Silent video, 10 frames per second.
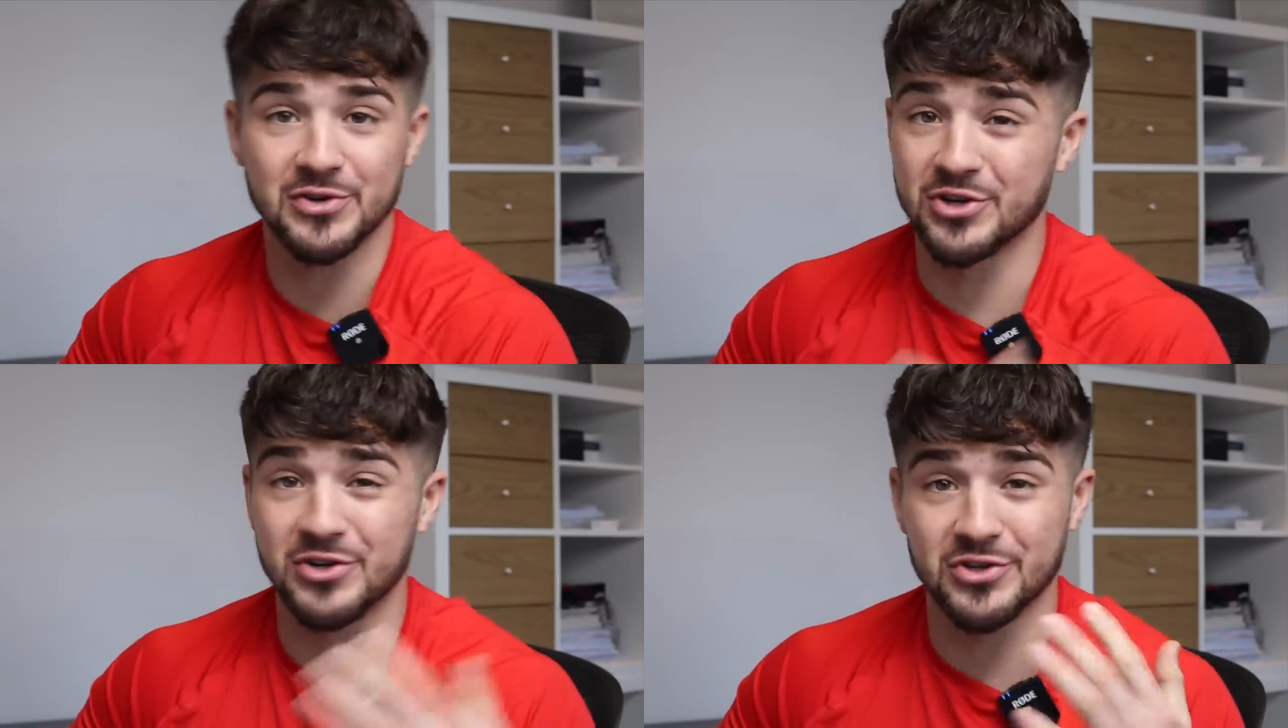
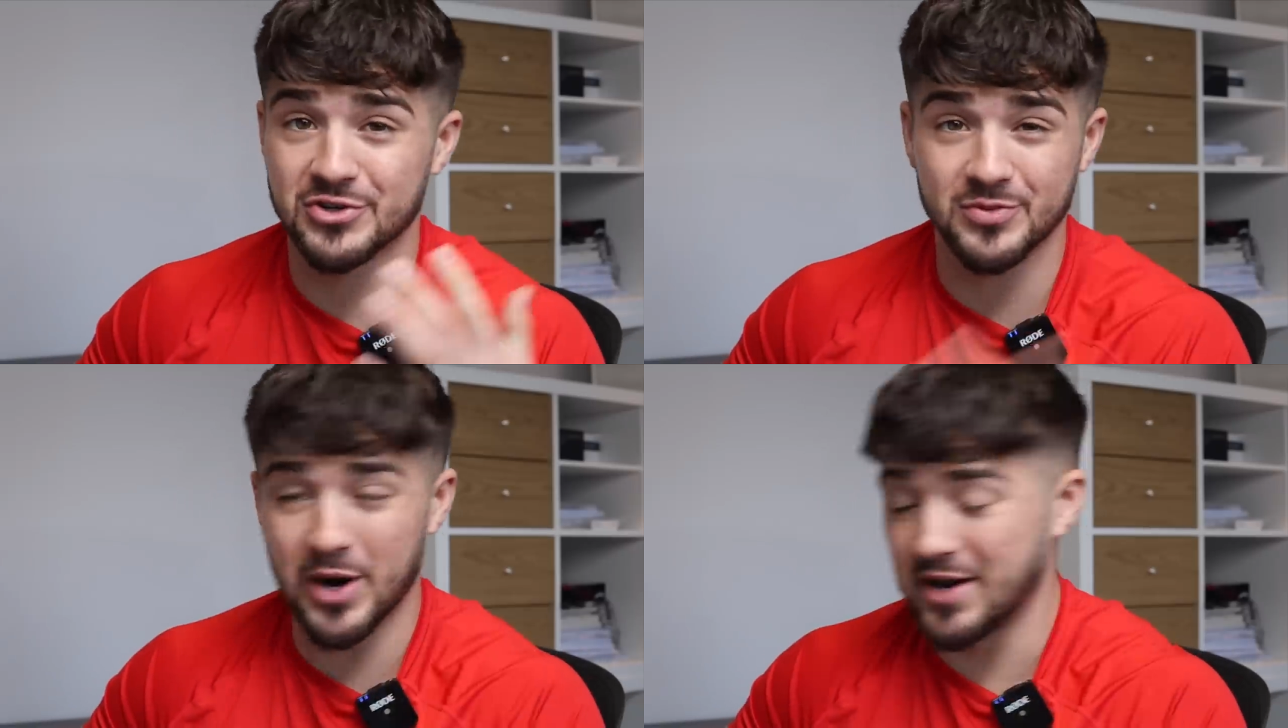should have
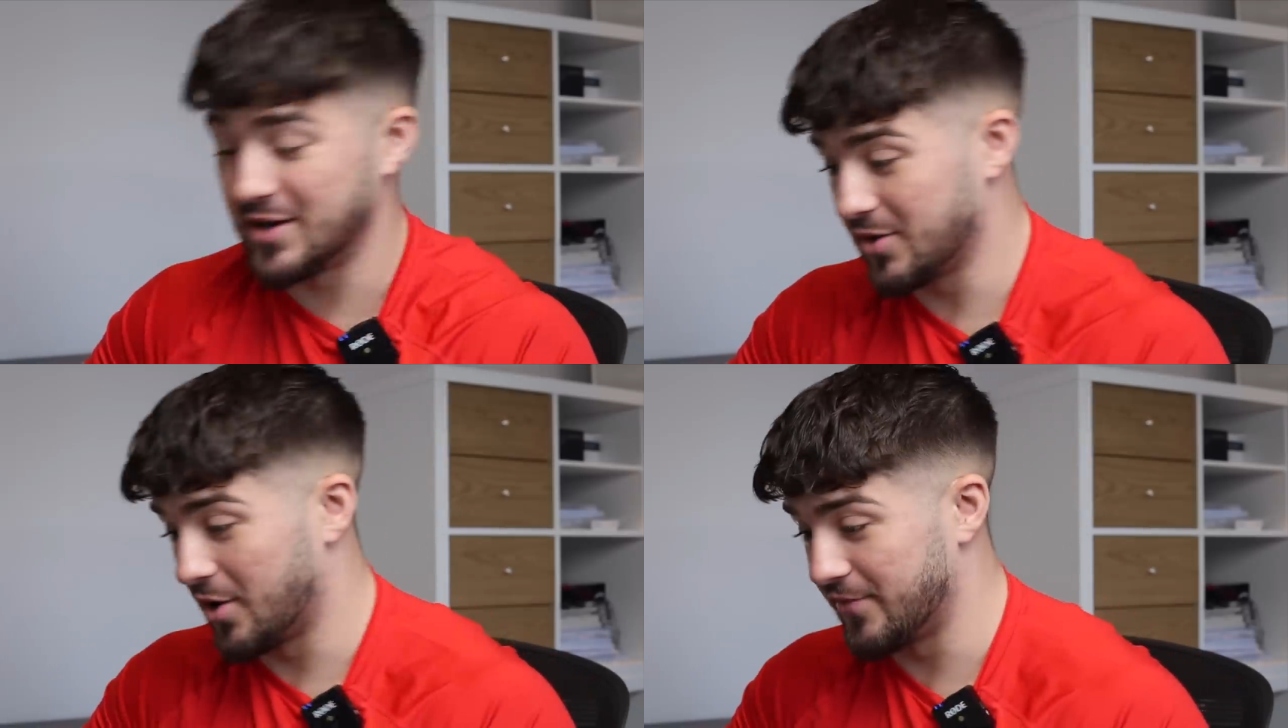just went
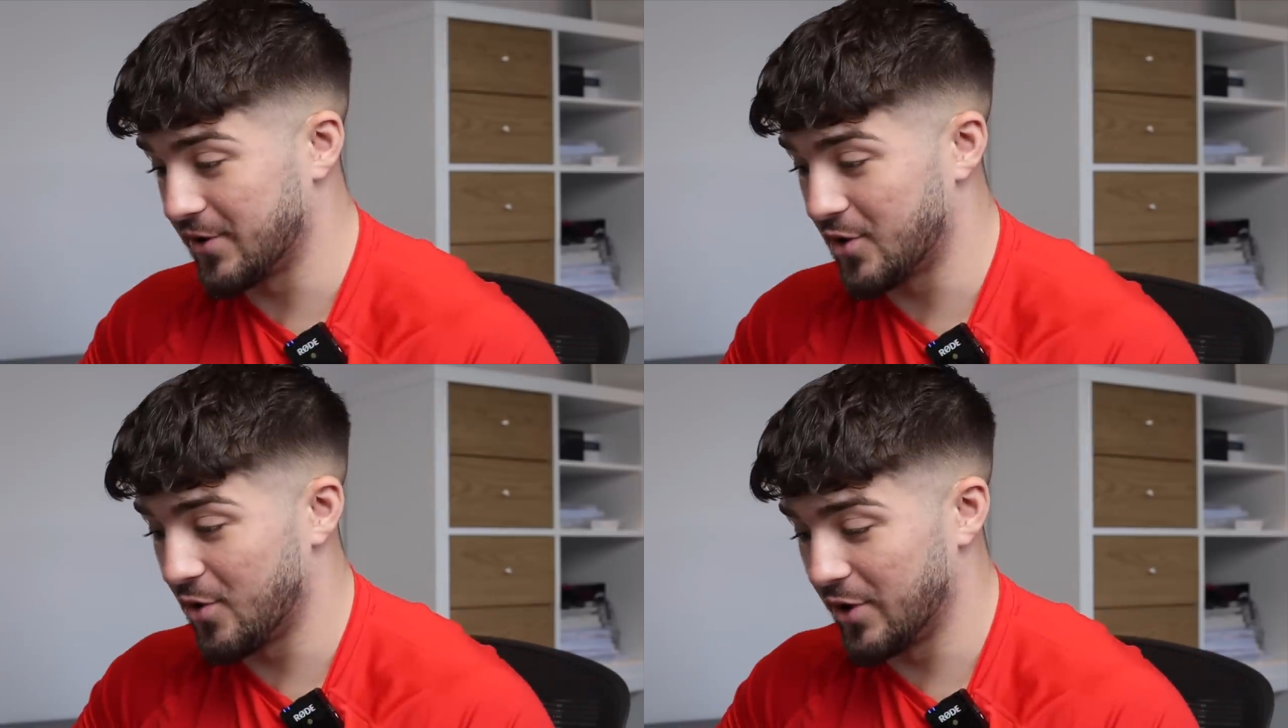in, dived for
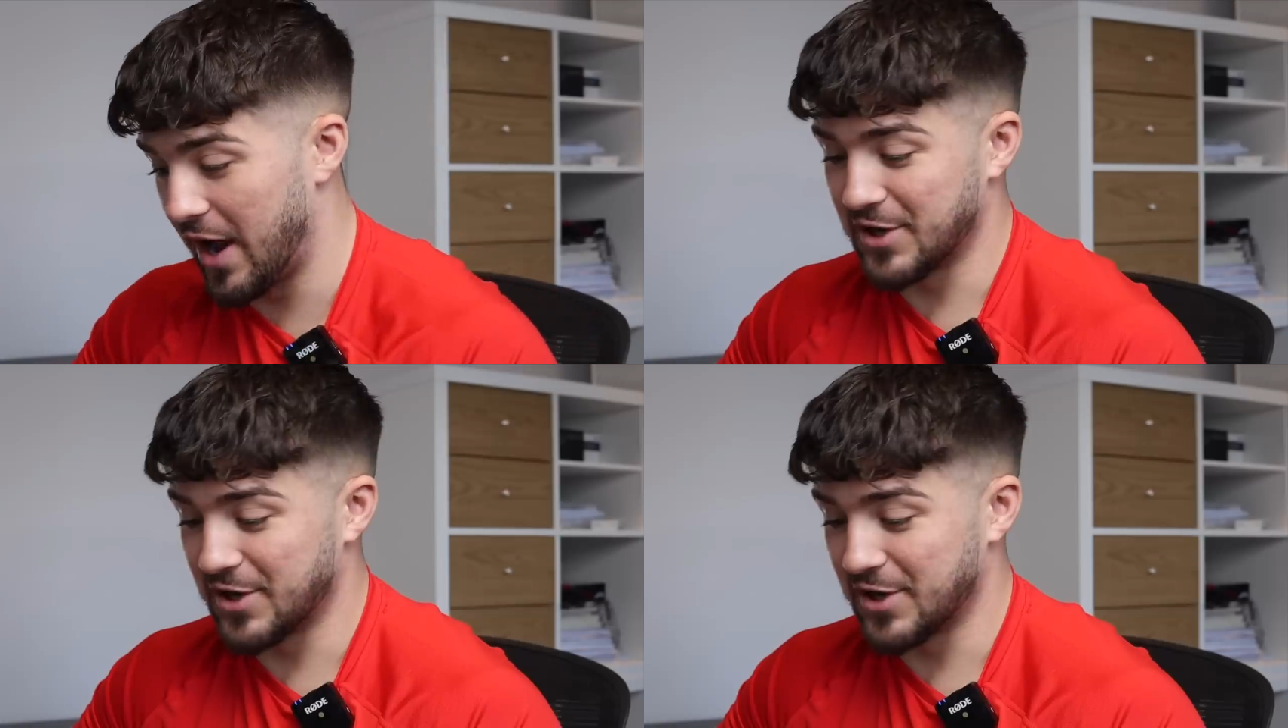the corner.